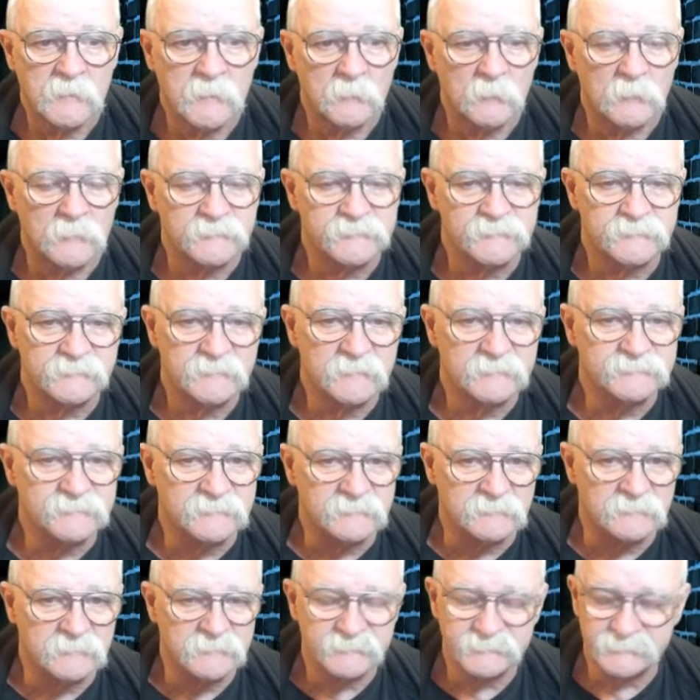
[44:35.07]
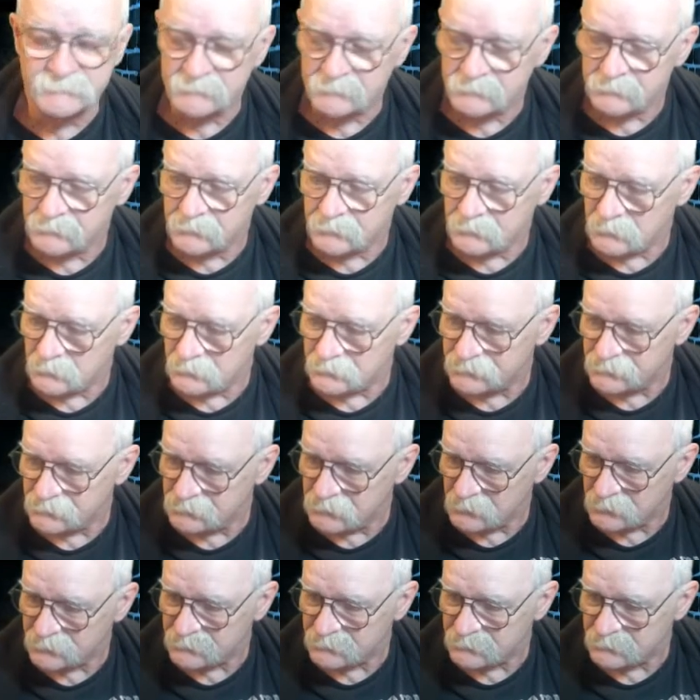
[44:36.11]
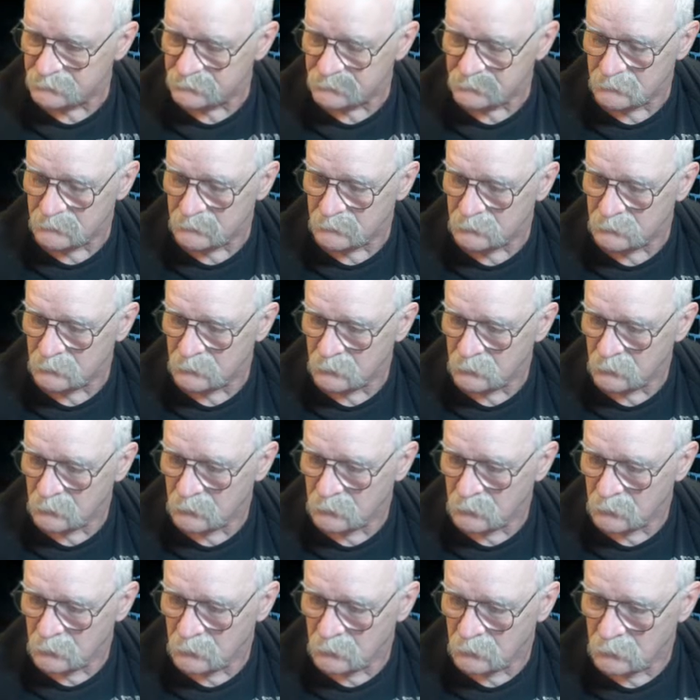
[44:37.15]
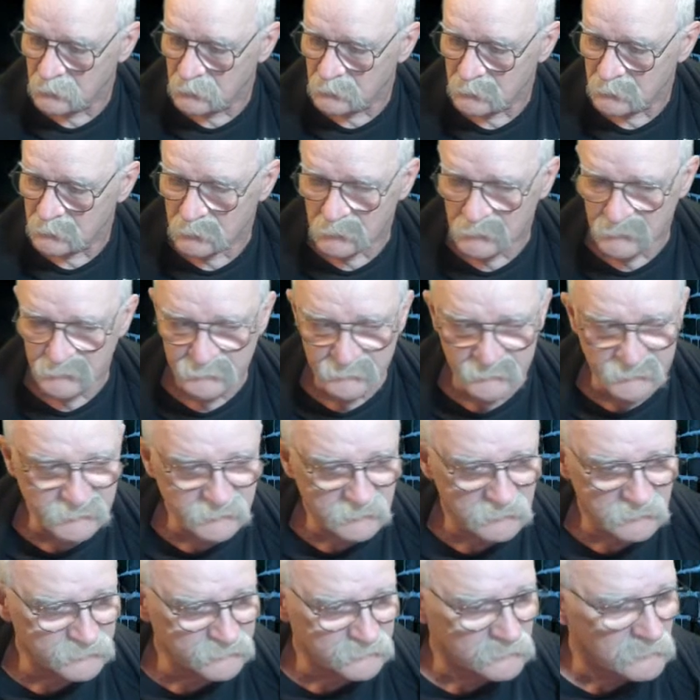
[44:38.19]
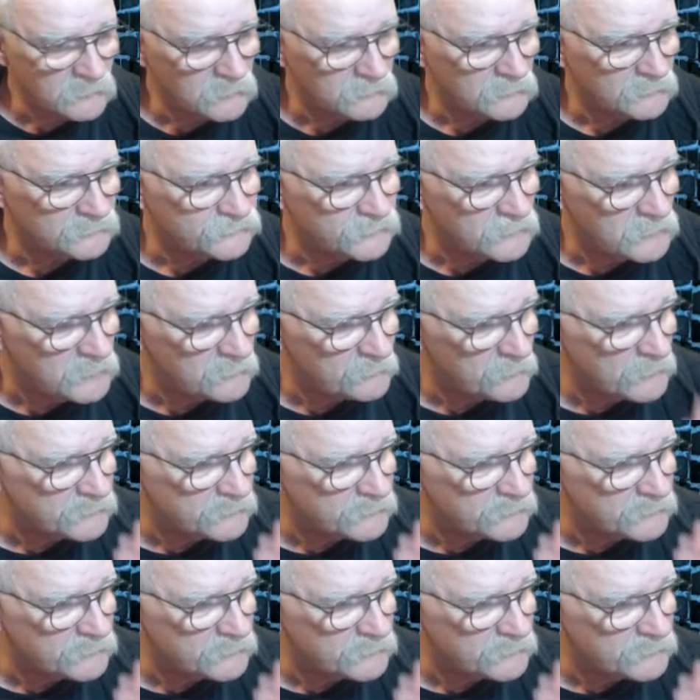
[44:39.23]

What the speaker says: Well, she doesn't listen, you know. She doesn't, her husband tells her all the time.